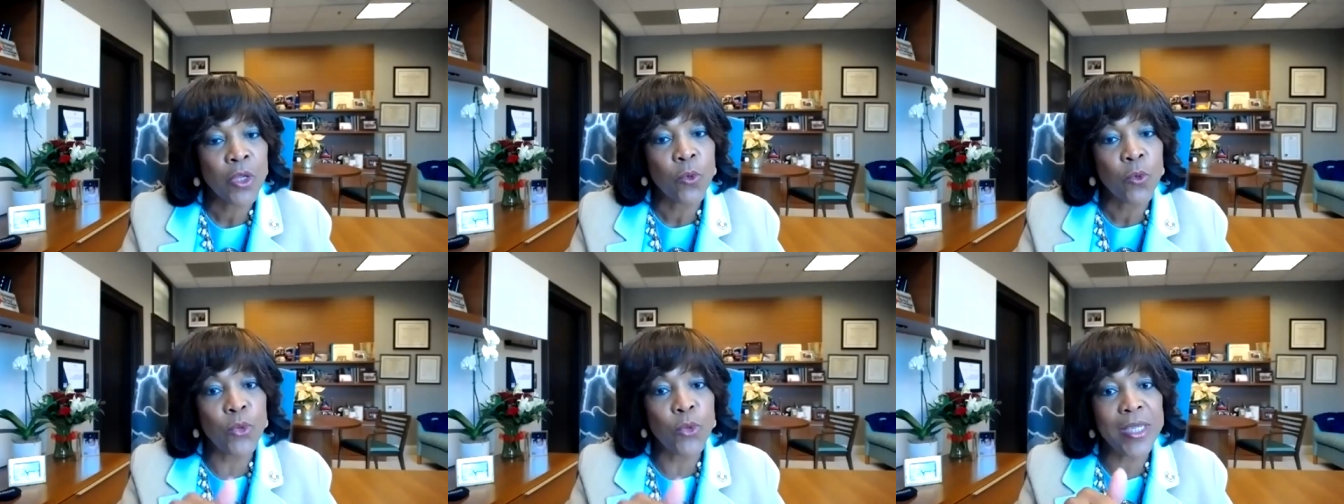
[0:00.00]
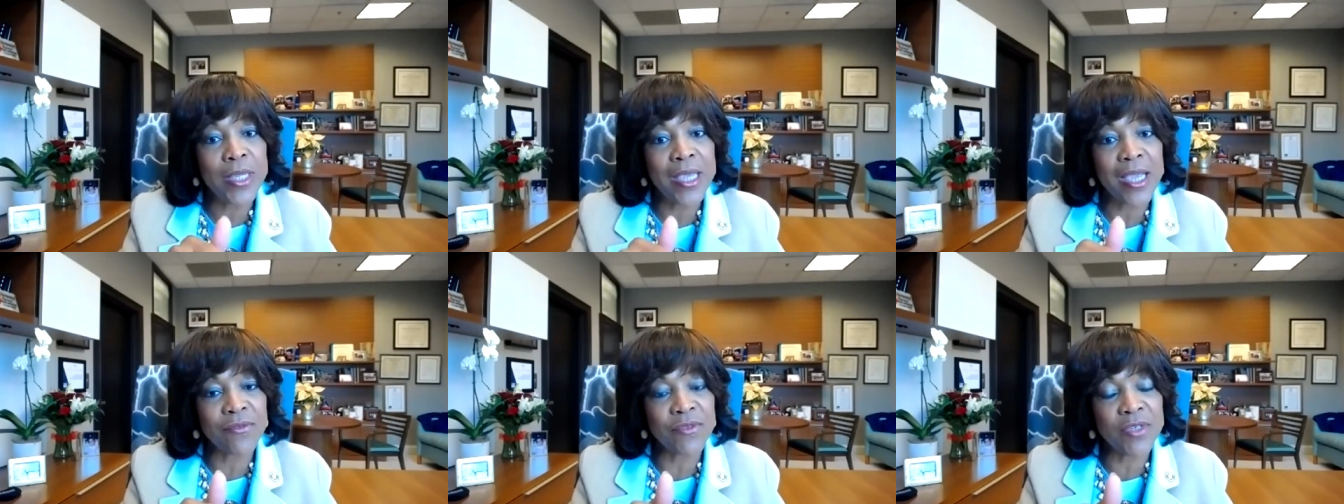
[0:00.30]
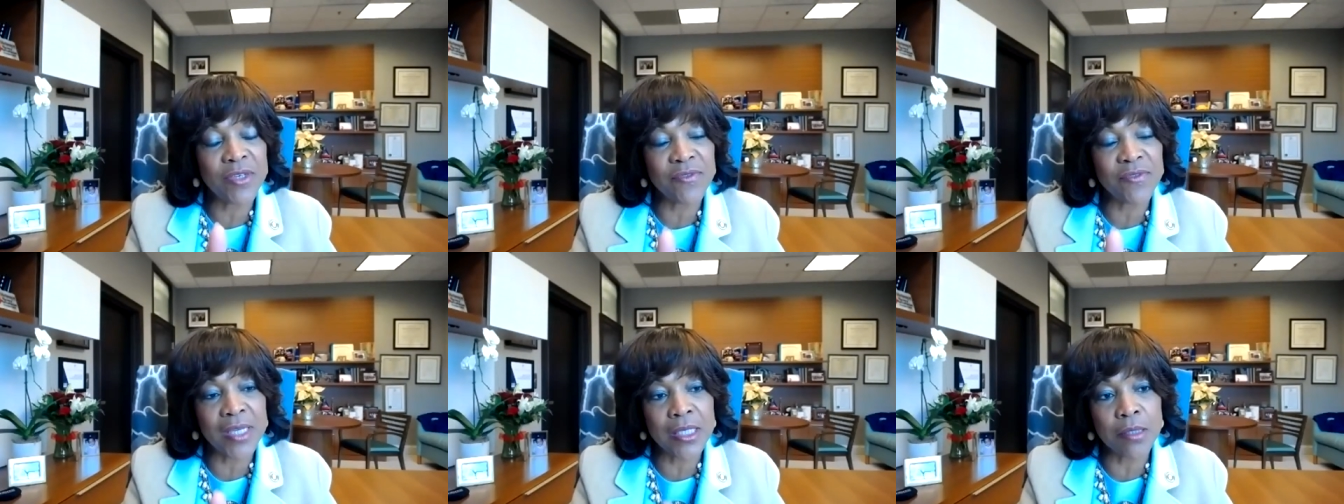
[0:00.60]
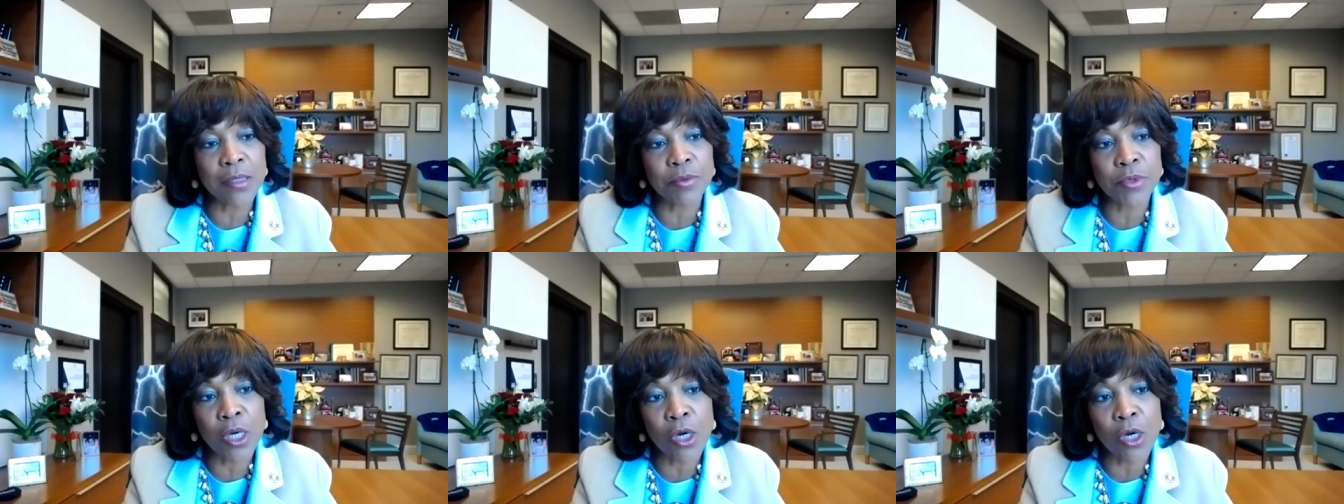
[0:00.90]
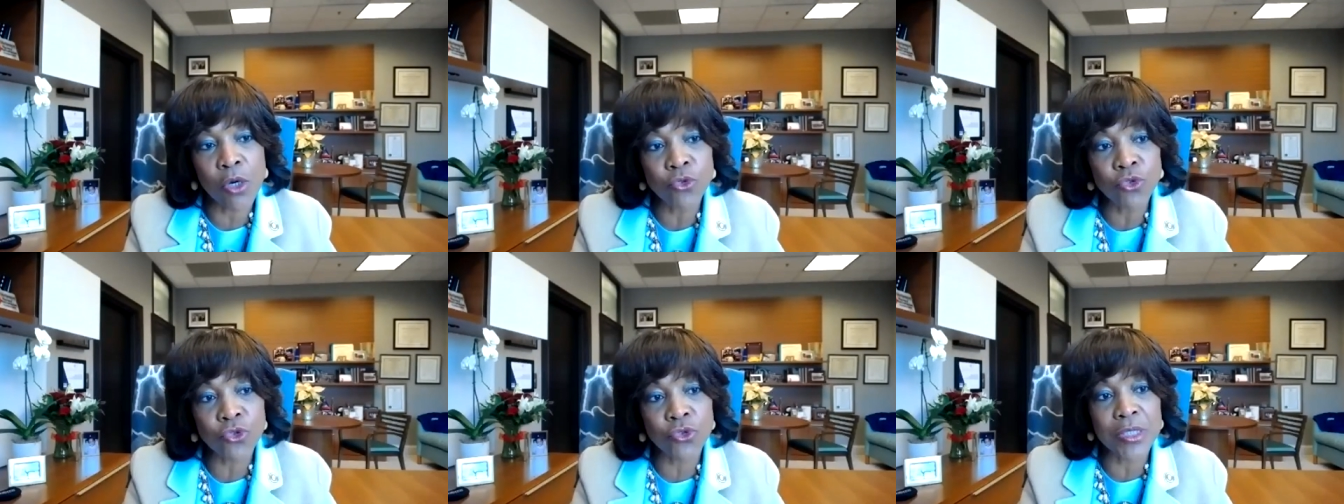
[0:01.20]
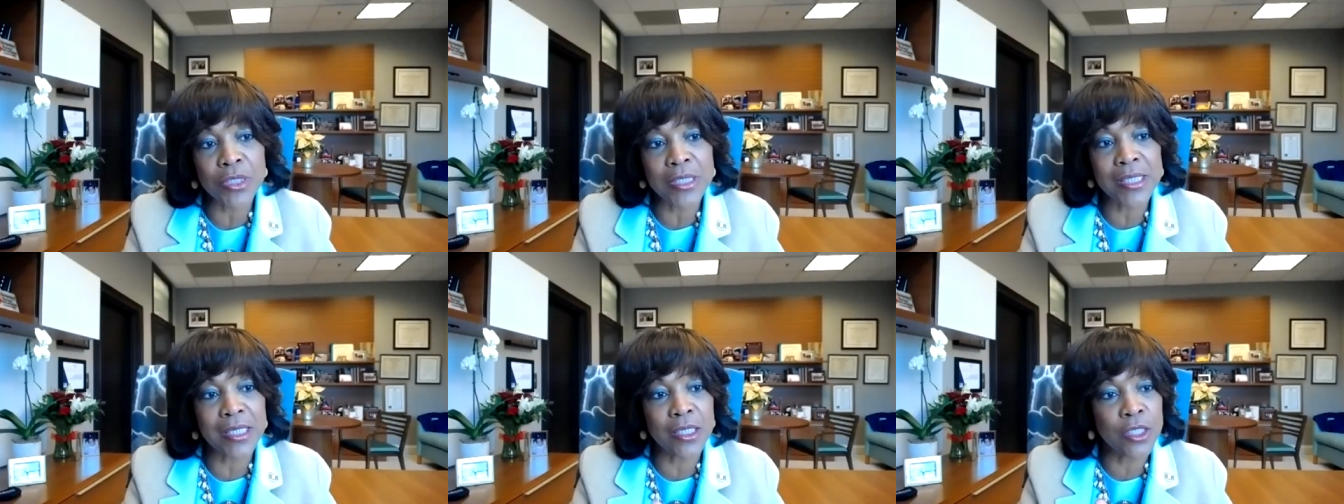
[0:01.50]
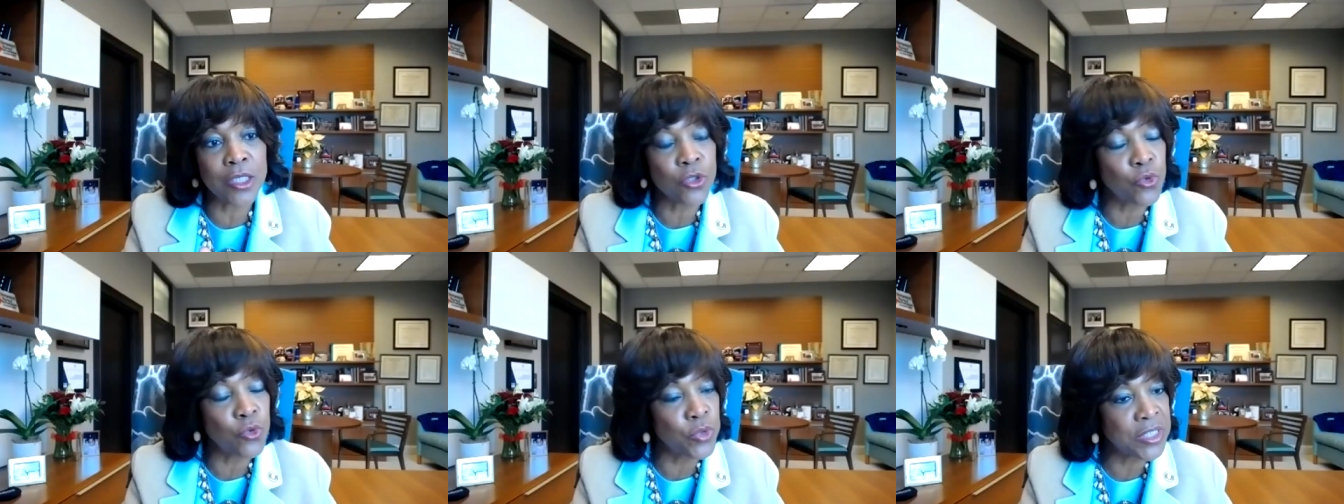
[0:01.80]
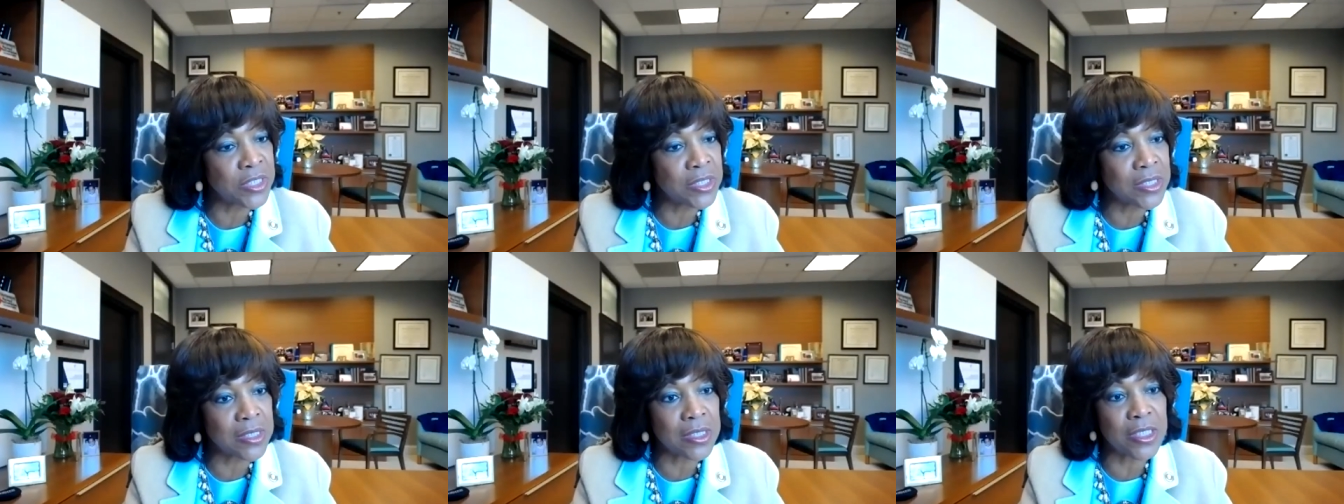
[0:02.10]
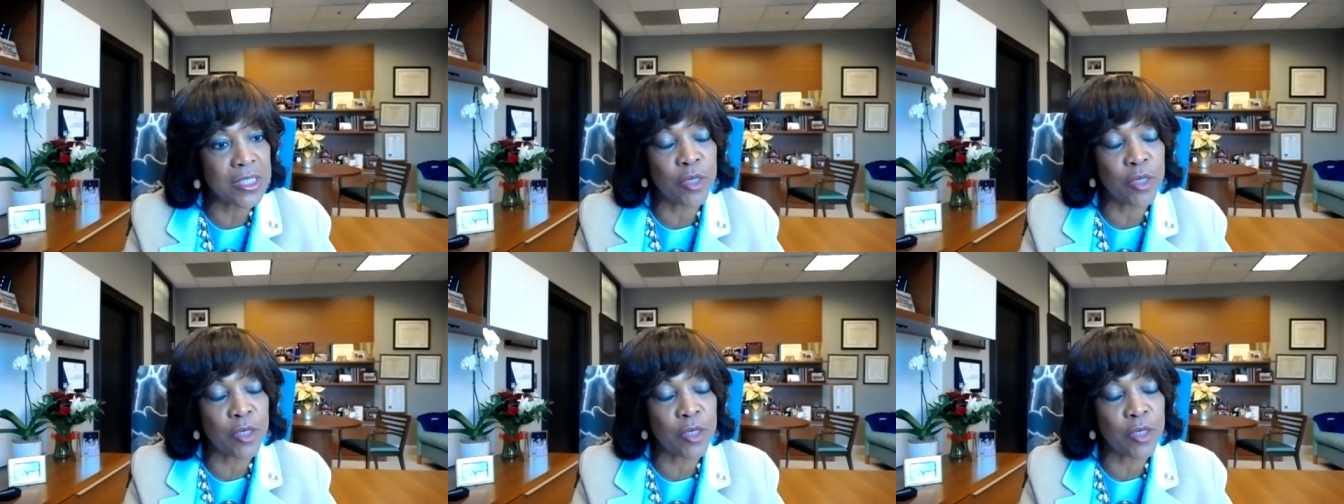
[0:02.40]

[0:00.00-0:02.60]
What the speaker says: We have developed culturally and linguistically